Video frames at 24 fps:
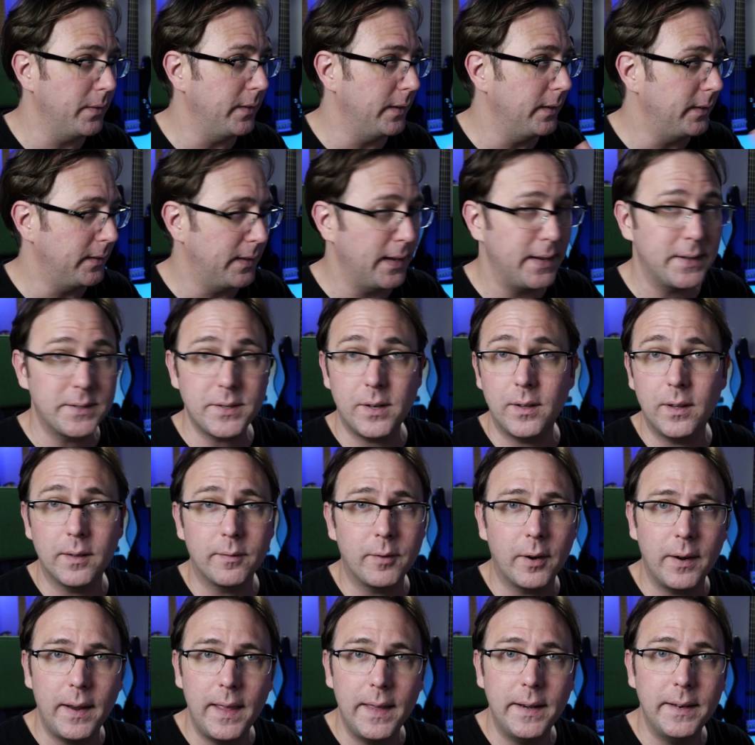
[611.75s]
that it takes all of
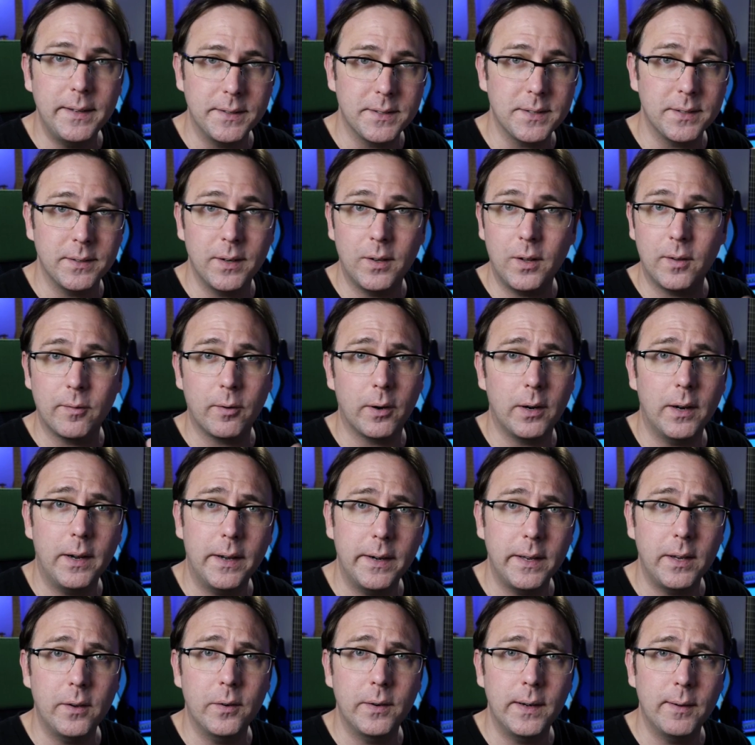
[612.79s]
our edits and all of our
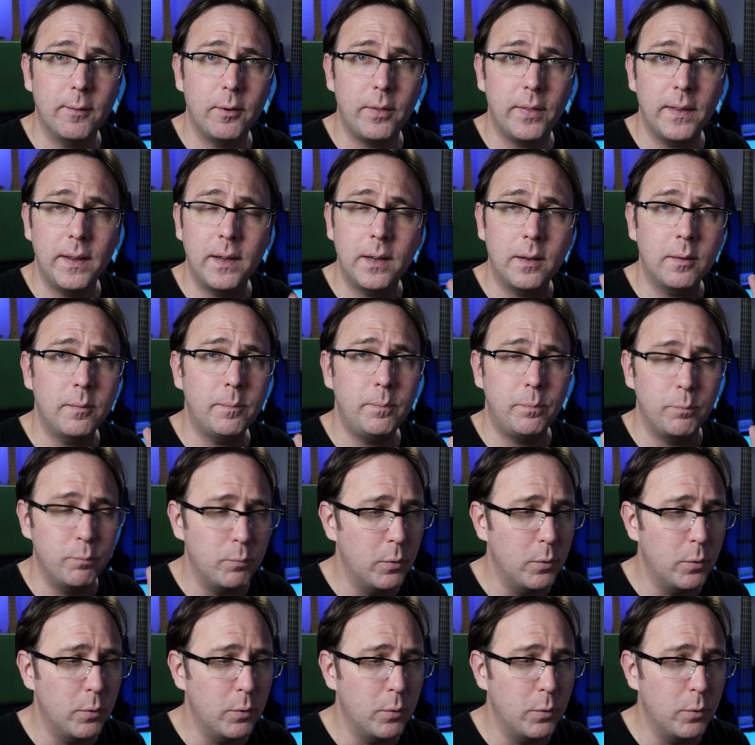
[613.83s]
audio and everything,